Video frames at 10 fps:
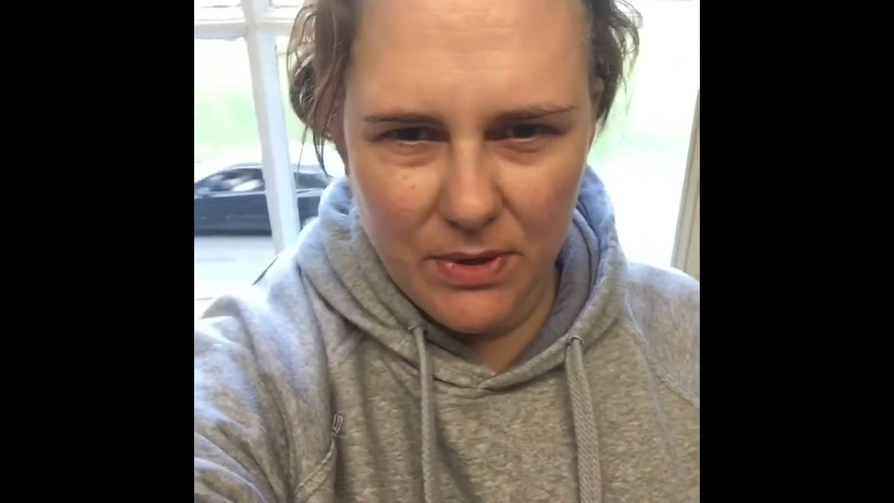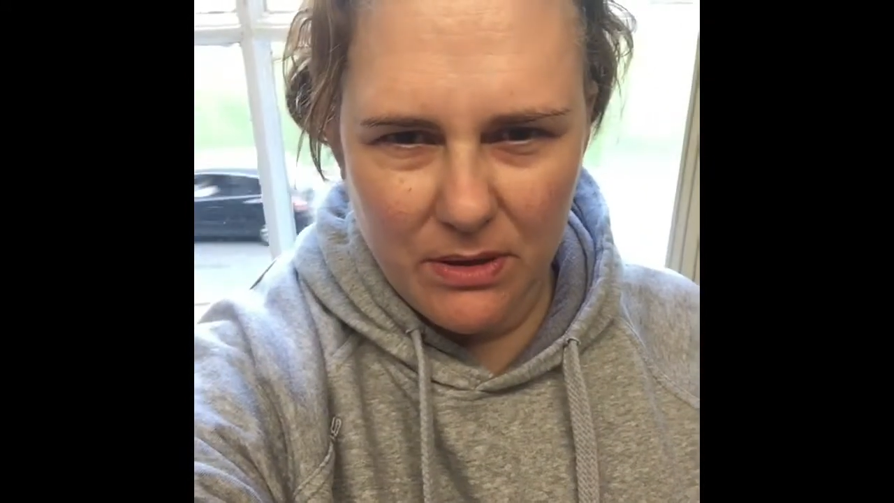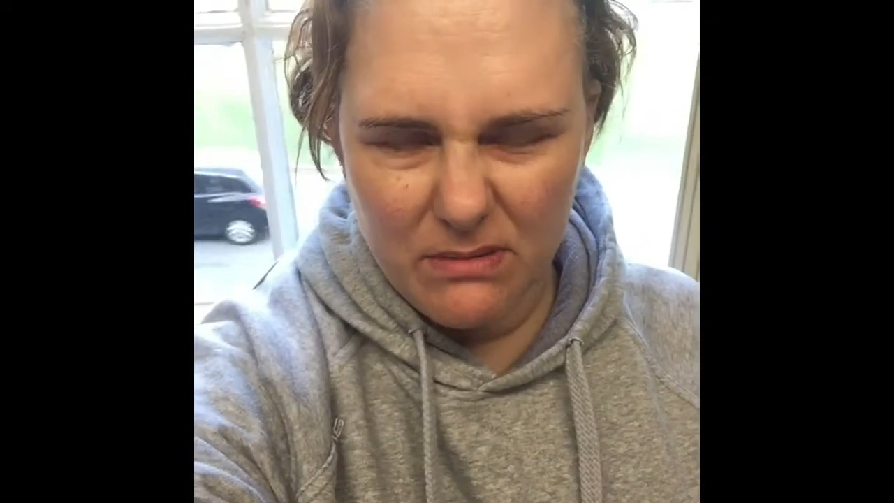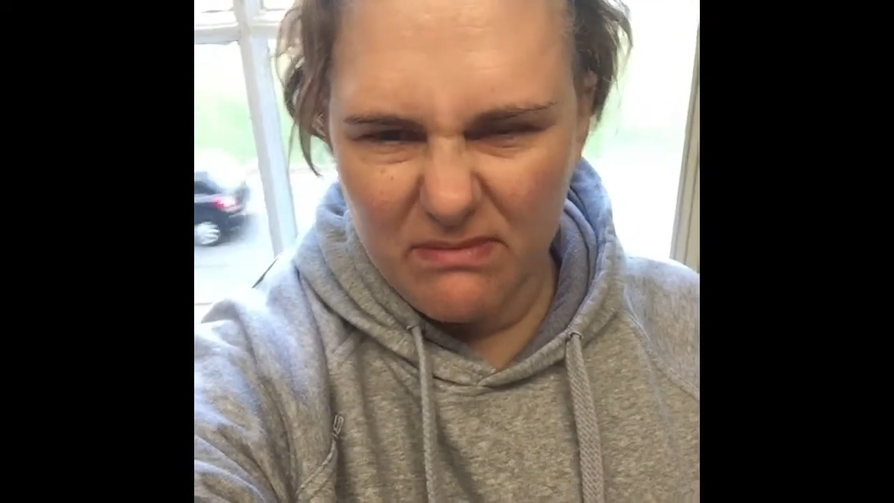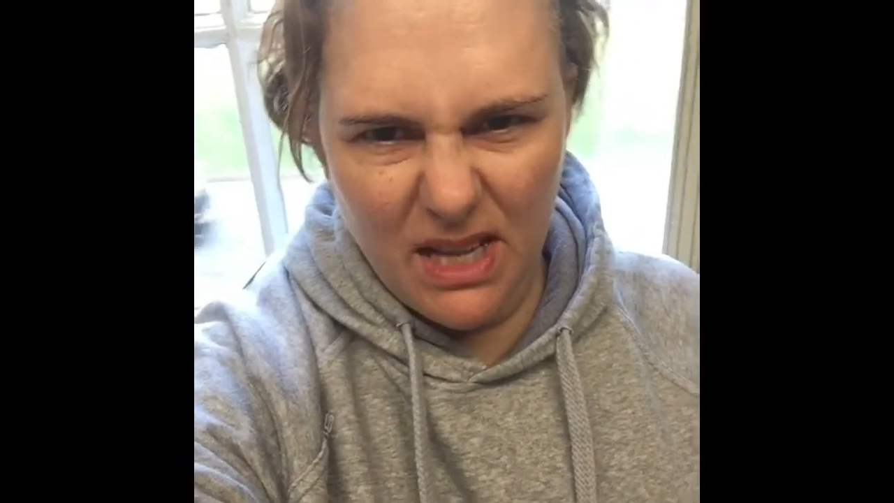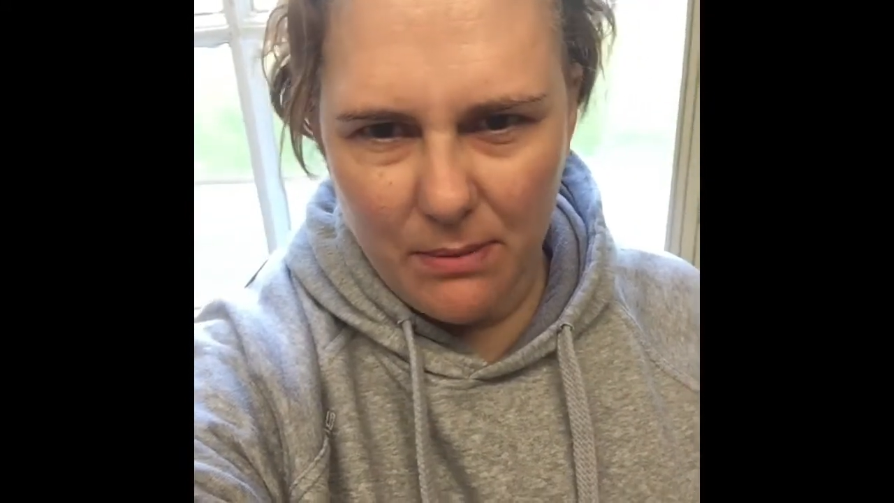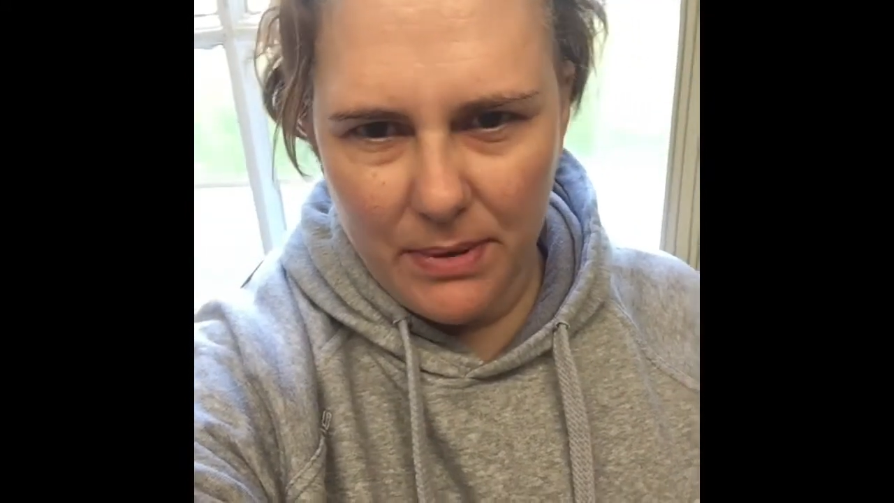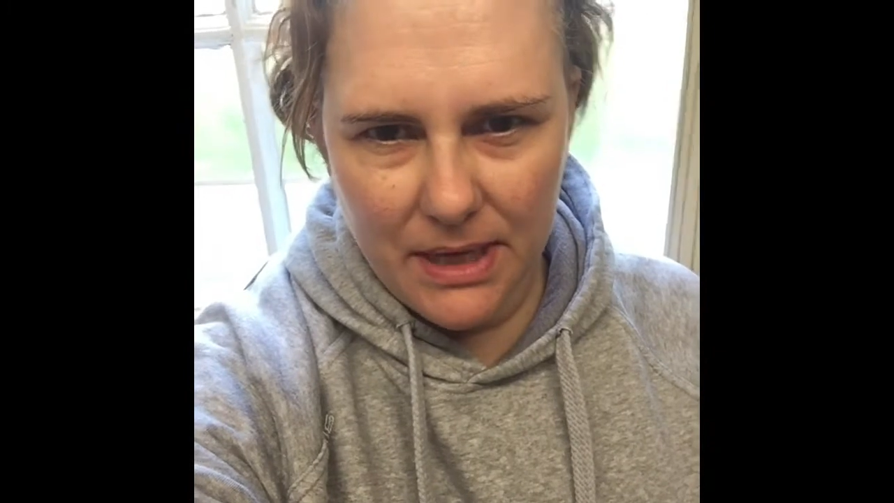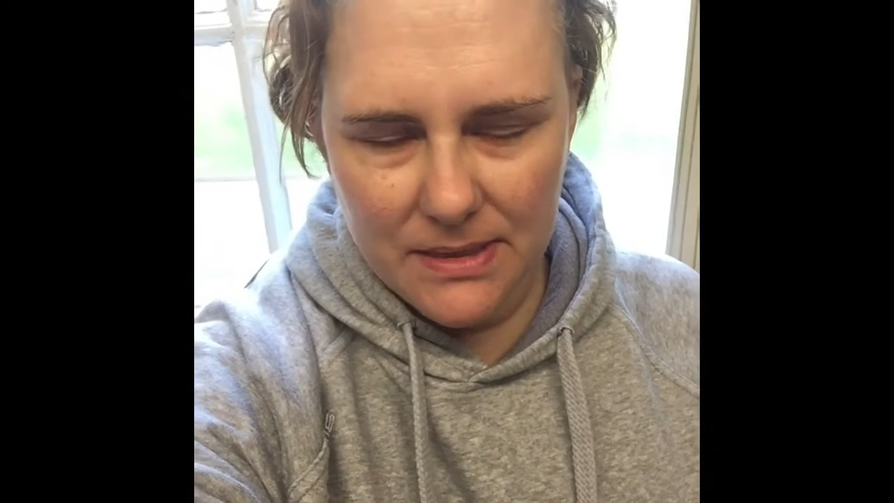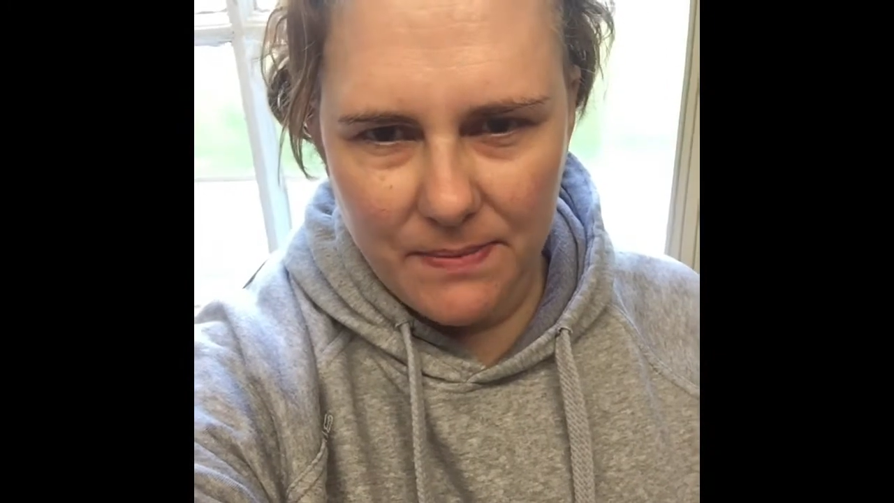but that'd
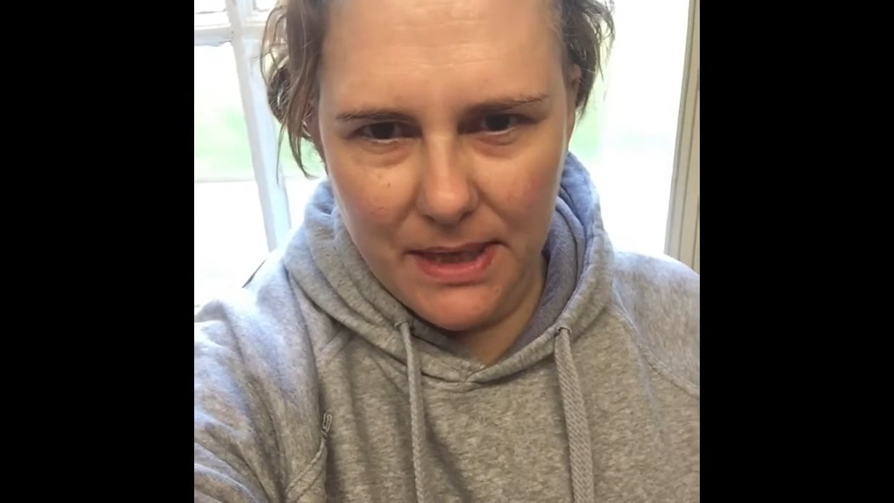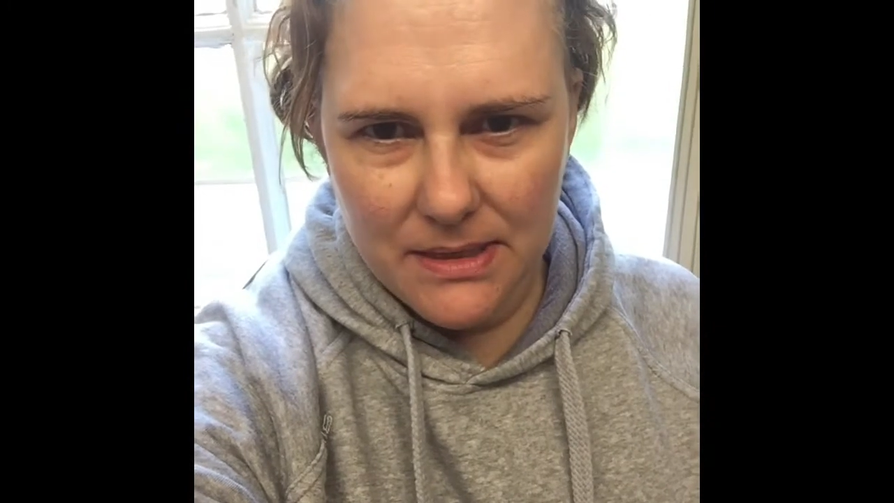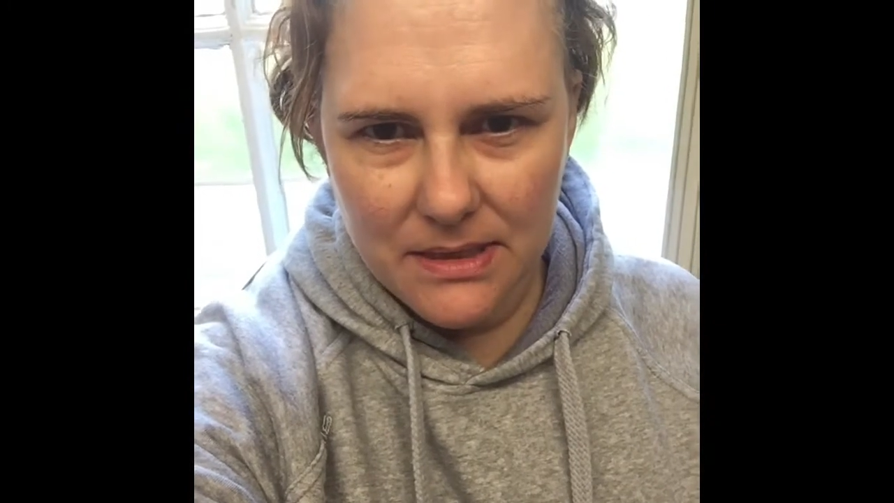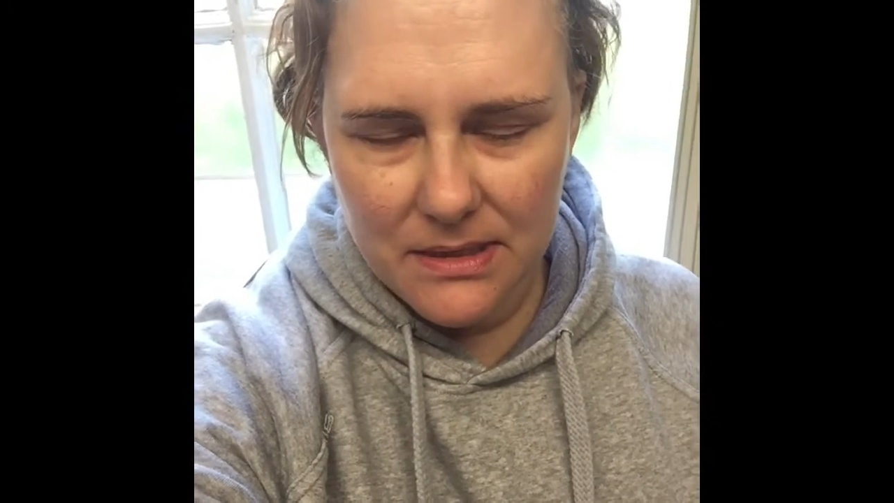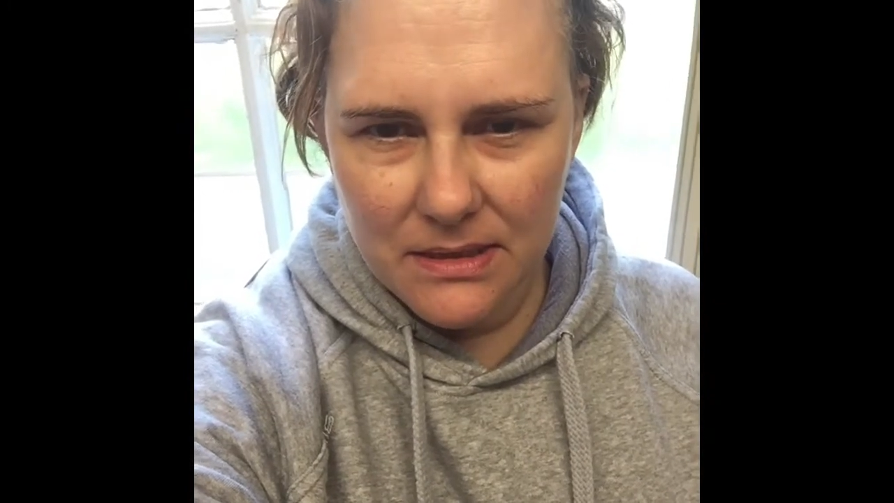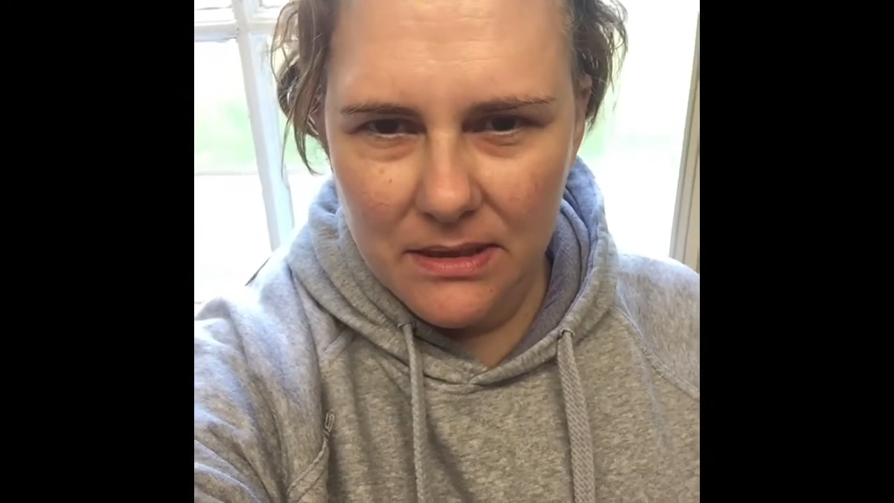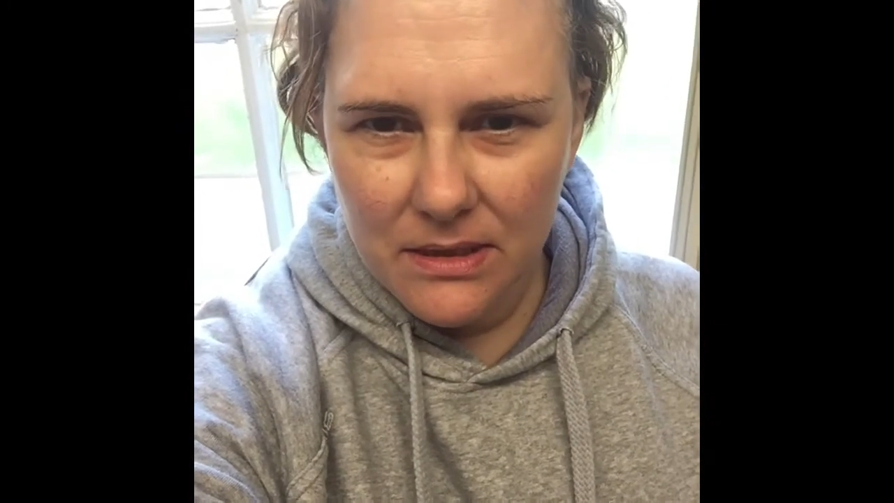be expected